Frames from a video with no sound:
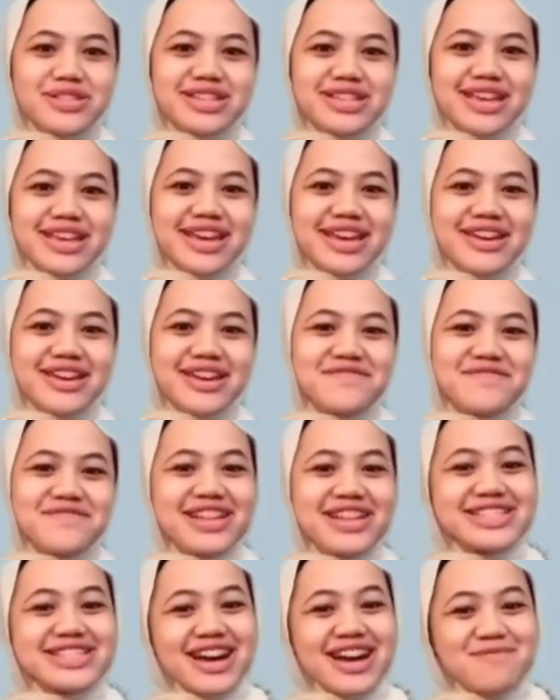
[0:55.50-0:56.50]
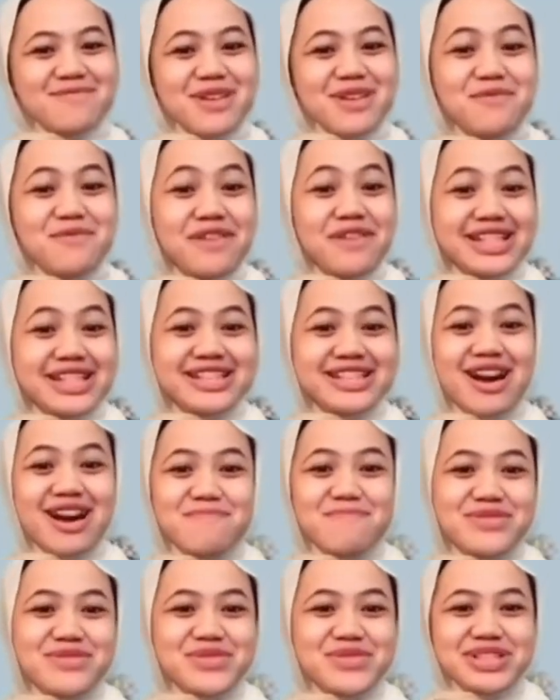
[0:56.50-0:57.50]
today? We're going to talk about what's
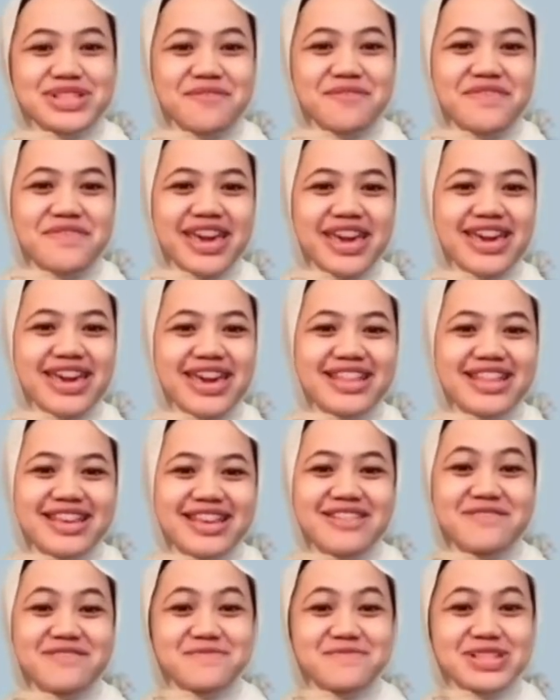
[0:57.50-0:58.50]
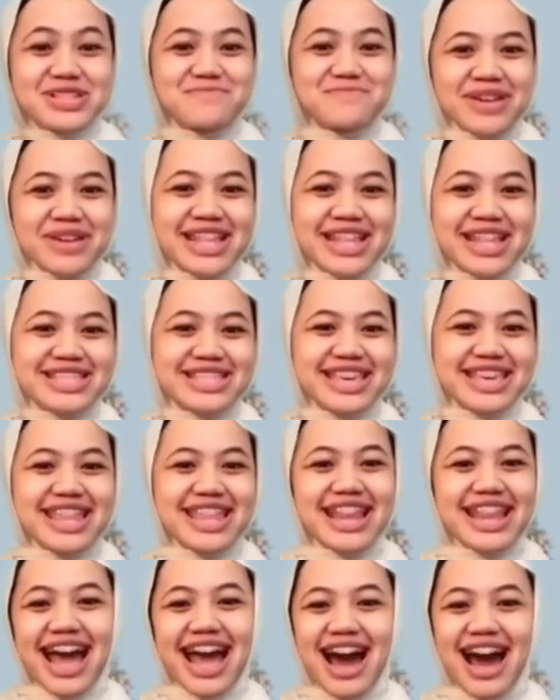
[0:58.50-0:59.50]
copper to sulfate and what's medicine
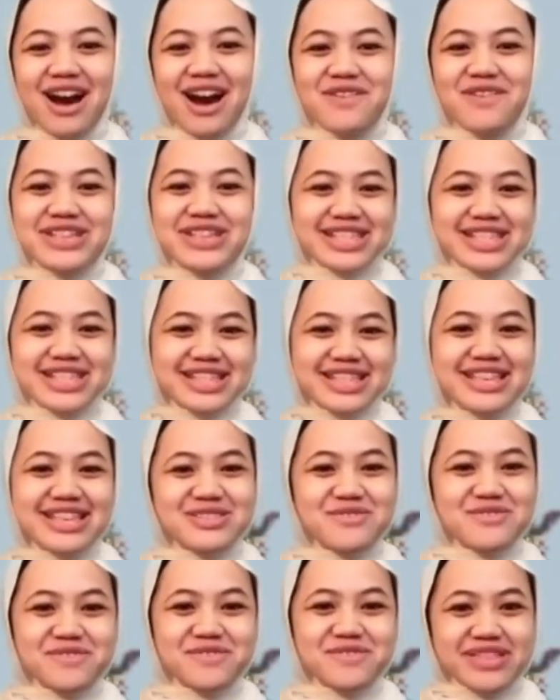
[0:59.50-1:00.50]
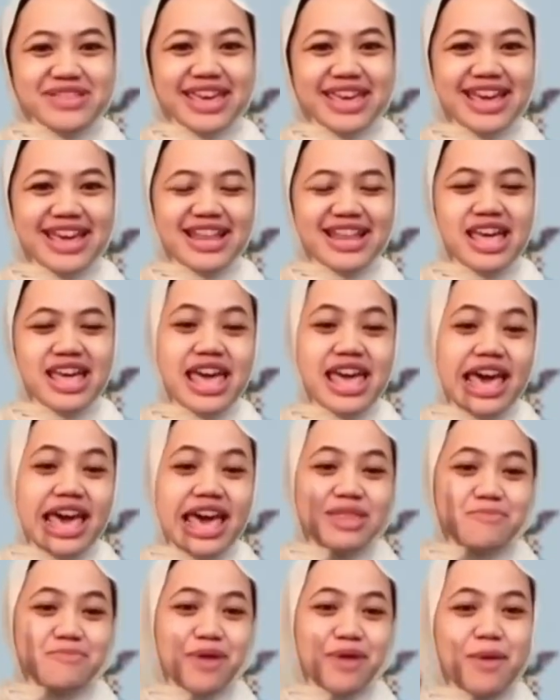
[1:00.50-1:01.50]
and how does these two relate,
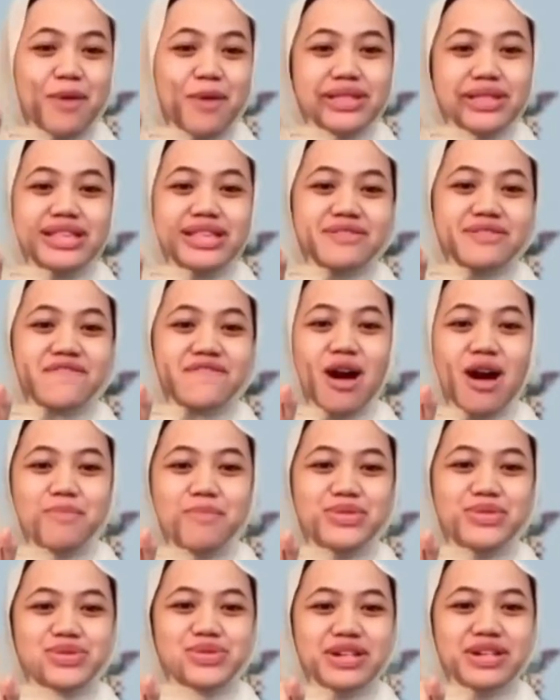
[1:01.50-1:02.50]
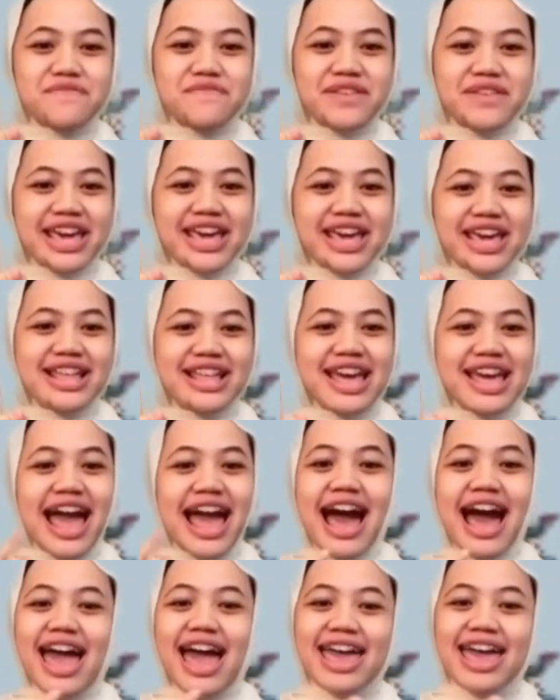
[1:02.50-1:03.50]
the properties of copper to sulfate,
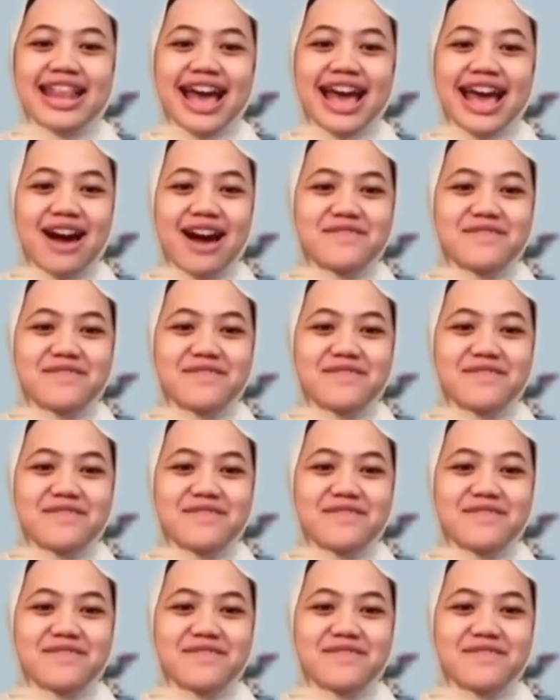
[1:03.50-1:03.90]
and how